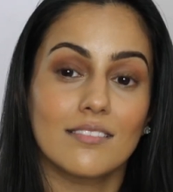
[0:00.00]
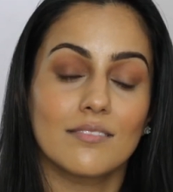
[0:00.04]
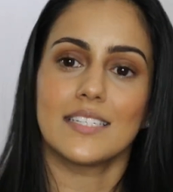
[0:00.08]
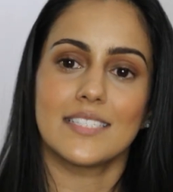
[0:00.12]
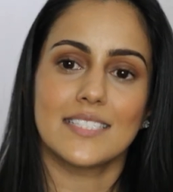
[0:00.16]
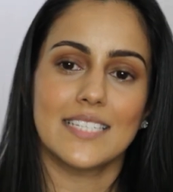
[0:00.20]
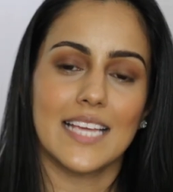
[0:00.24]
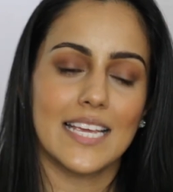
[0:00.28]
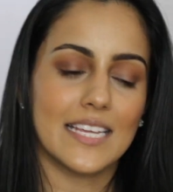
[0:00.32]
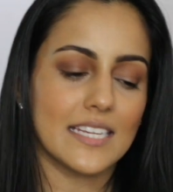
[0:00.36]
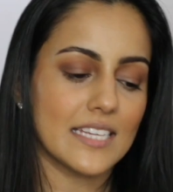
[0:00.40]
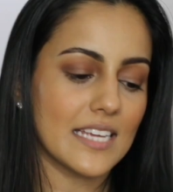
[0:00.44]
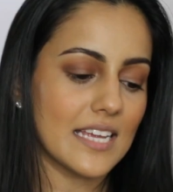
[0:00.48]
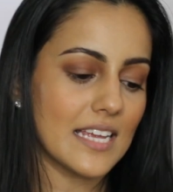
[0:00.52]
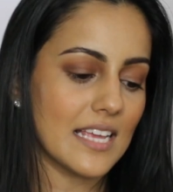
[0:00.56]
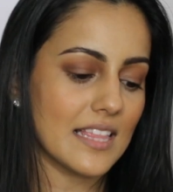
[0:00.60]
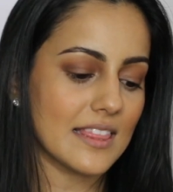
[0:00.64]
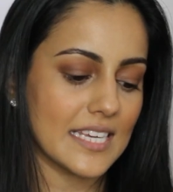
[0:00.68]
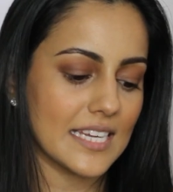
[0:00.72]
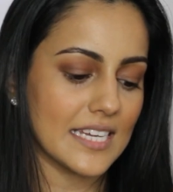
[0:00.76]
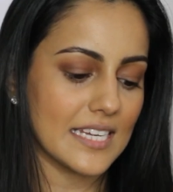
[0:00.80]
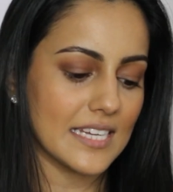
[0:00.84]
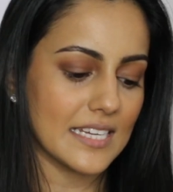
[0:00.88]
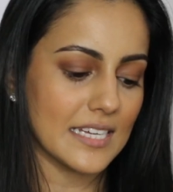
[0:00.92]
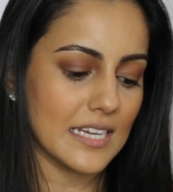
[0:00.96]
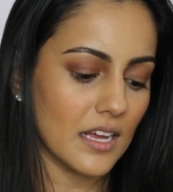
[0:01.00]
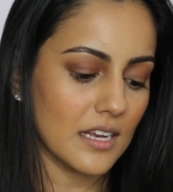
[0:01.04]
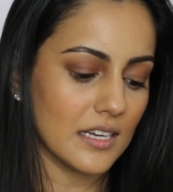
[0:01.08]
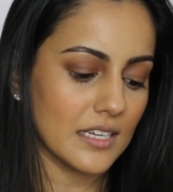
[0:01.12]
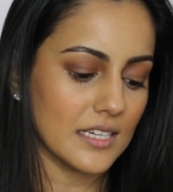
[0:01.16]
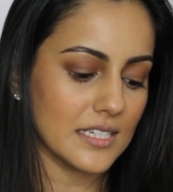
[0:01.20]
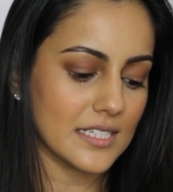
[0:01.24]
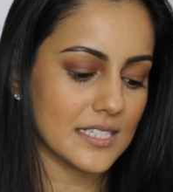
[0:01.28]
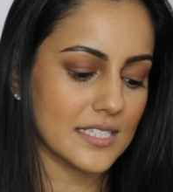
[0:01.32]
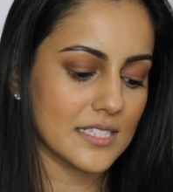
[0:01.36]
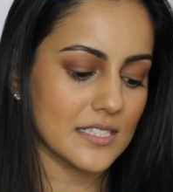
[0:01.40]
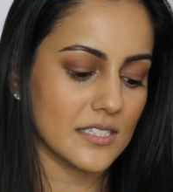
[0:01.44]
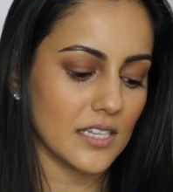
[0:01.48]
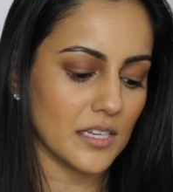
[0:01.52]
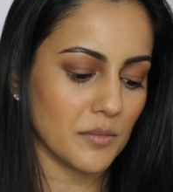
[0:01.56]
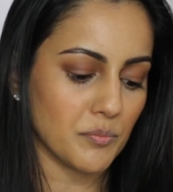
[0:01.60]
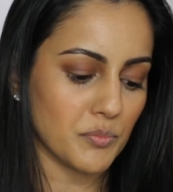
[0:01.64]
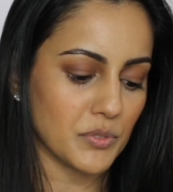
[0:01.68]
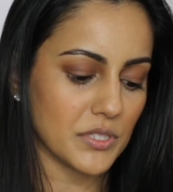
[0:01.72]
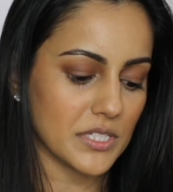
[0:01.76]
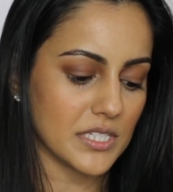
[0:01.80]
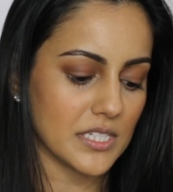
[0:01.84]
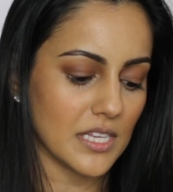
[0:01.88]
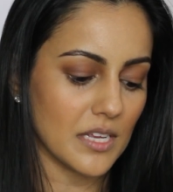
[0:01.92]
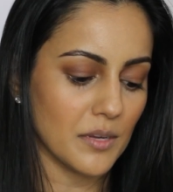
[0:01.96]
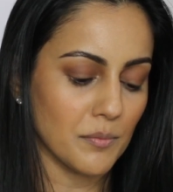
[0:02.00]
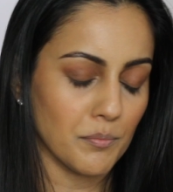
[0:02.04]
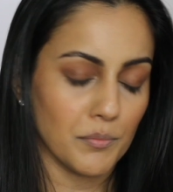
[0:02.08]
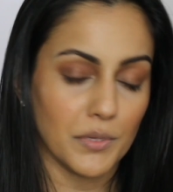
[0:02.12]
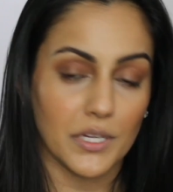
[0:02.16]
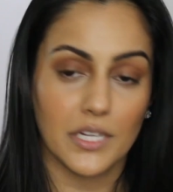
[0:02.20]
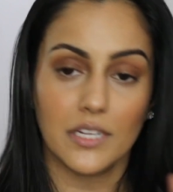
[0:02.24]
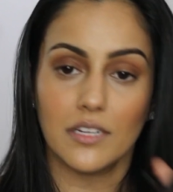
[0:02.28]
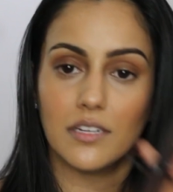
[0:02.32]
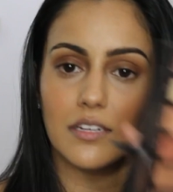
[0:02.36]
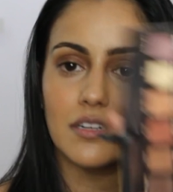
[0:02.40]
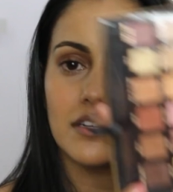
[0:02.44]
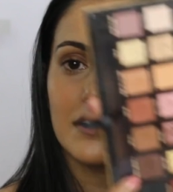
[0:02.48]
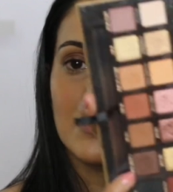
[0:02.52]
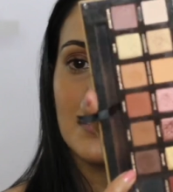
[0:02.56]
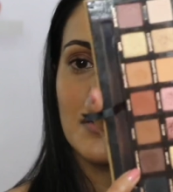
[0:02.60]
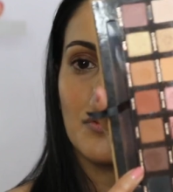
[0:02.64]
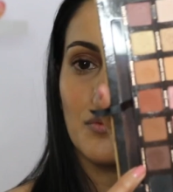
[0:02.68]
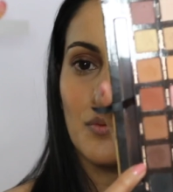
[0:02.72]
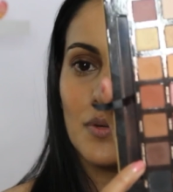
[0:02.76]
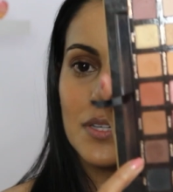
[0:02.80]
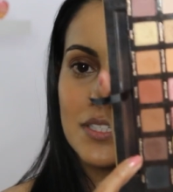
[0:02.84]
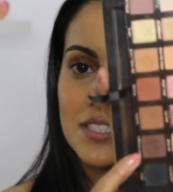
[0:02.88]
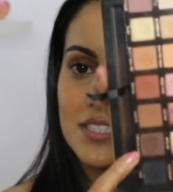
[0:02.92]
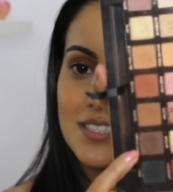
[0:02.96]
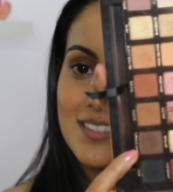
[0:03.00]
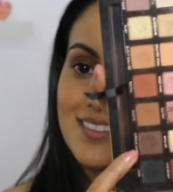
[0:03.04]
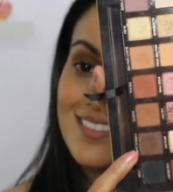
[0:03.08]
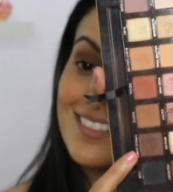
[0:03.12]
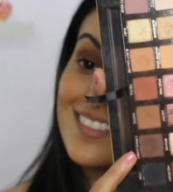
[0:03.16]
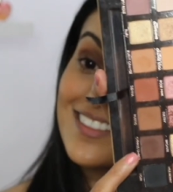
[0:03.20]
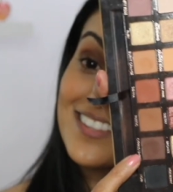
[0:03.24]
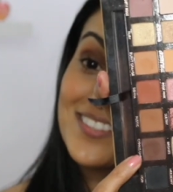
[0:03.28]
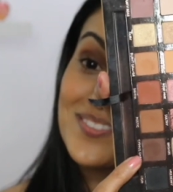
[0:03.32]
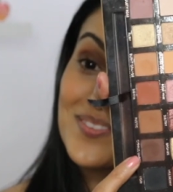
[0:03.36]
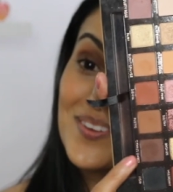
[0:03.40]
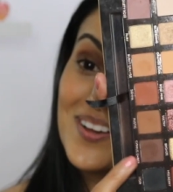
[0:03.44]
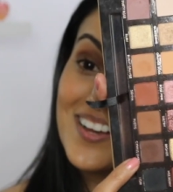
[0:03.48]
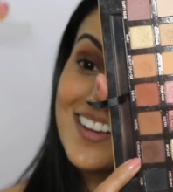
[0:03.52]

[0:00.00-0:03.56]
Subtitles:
Then taking the colour Cypress Umber, which is this